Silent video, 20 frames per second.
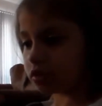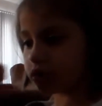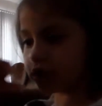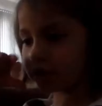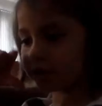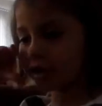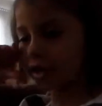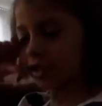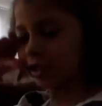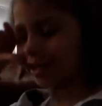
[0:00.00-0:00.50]

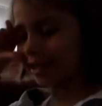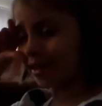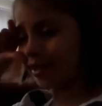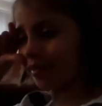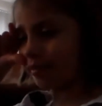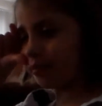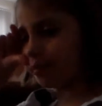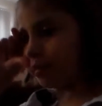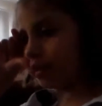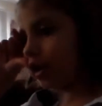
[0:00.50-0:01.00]
Because I
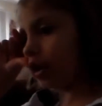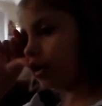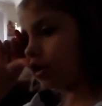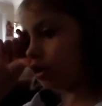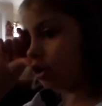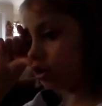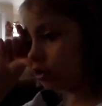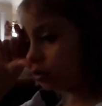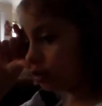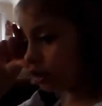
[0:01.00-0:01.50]
get
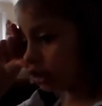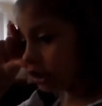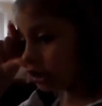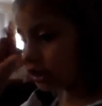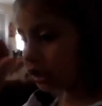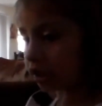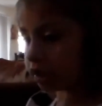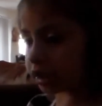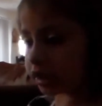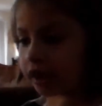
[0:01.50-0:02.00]
better,
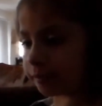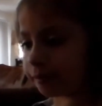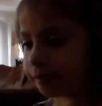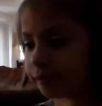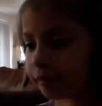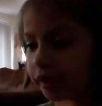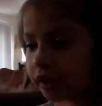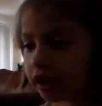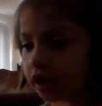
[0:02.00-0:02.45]
worse I get